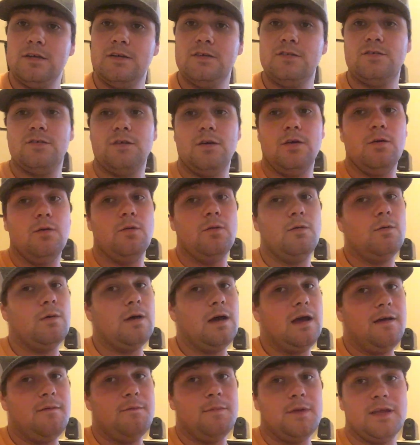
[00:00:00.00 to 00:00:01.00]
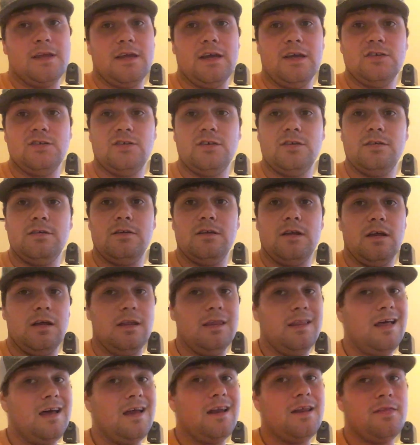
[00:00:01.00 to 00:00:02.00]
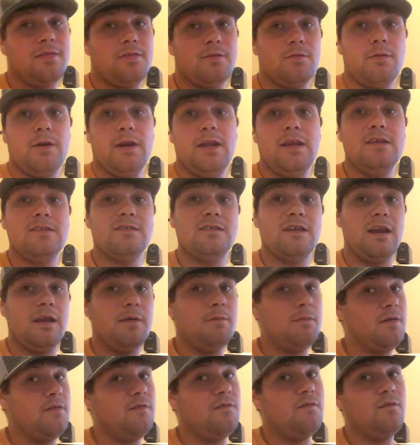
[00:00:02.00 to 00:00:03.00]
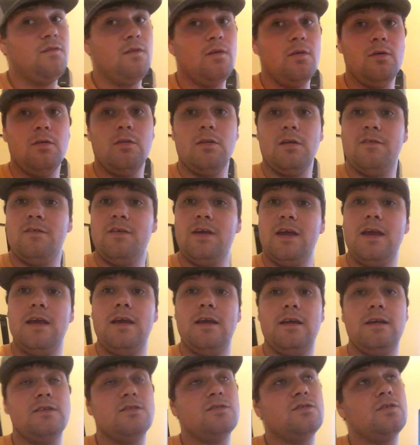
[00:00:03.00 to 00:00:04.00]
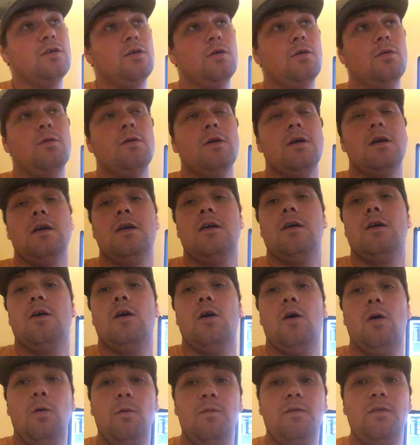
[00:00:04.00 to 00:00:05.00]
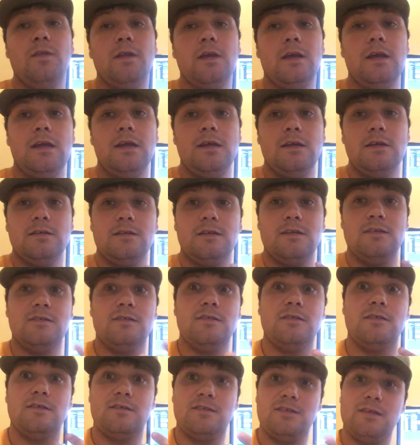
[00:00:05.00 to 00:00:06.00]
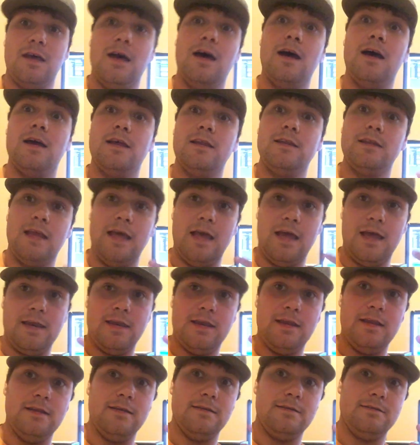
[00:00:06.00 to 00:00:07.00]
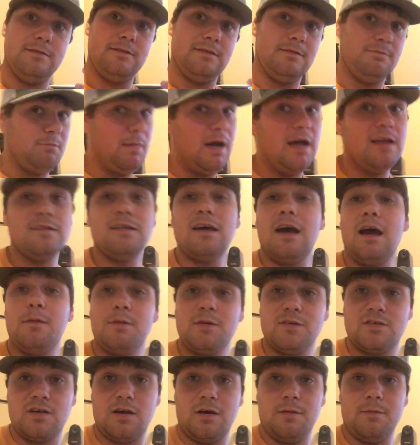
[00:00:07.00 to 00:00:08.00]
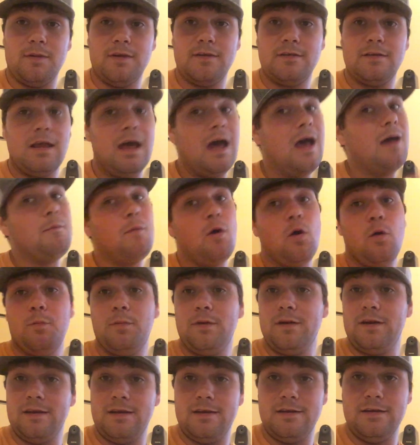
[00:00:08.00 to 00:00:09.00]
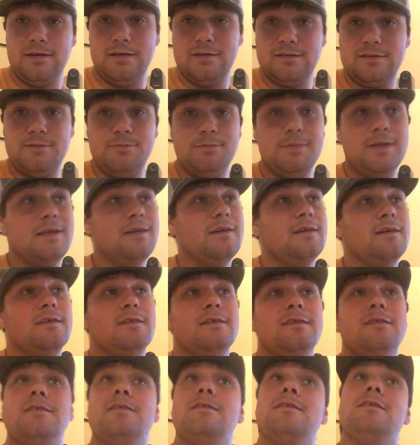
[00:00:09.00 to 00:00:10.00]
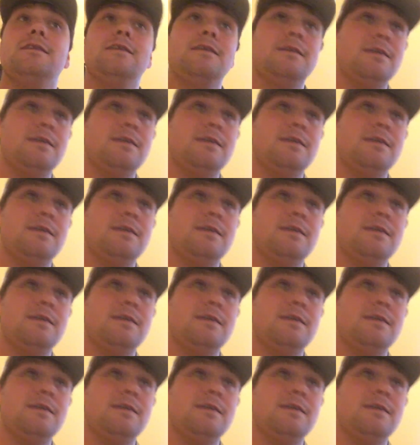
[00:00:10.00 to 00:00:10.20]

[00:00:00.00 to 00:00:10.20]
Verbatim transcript: So I've been catching a lot of threes and they've been full of eggs. So hopefully this is a sign that my time is coming. I'm hoping it does because